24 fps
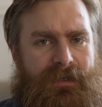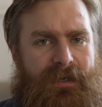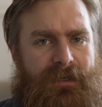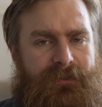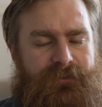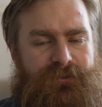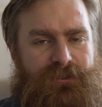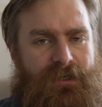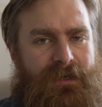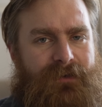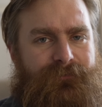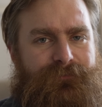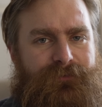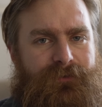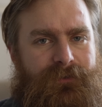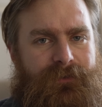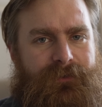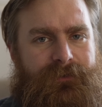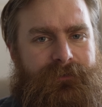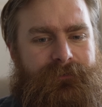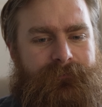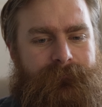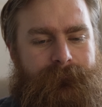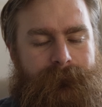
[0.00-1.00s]
a
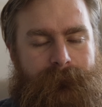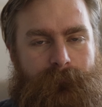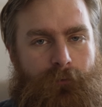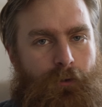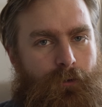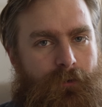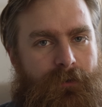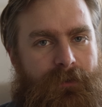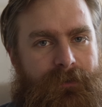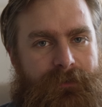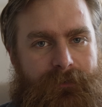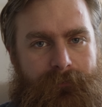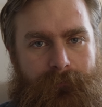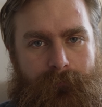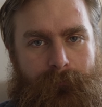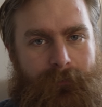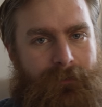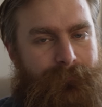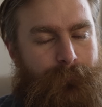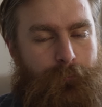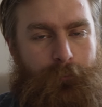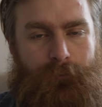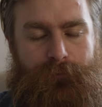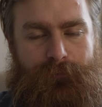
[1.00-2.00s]
Javelin rocket or
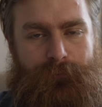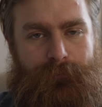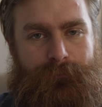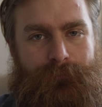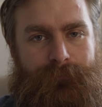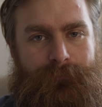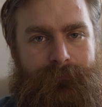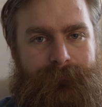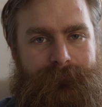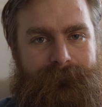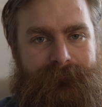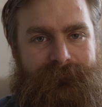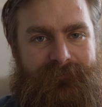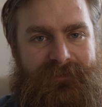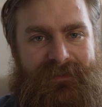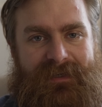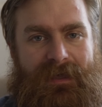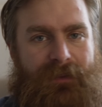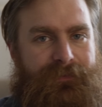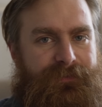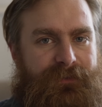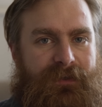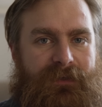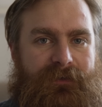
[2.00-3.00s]
whatever will do
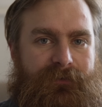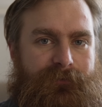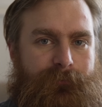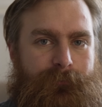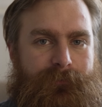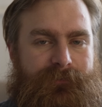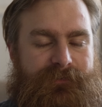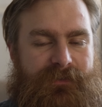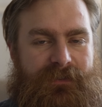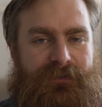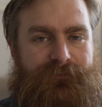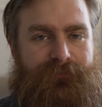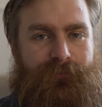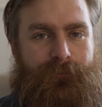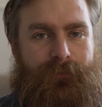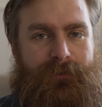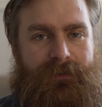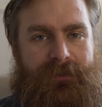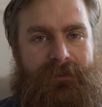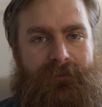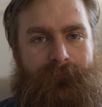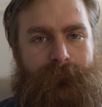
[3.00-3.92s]
nothing to a T-14.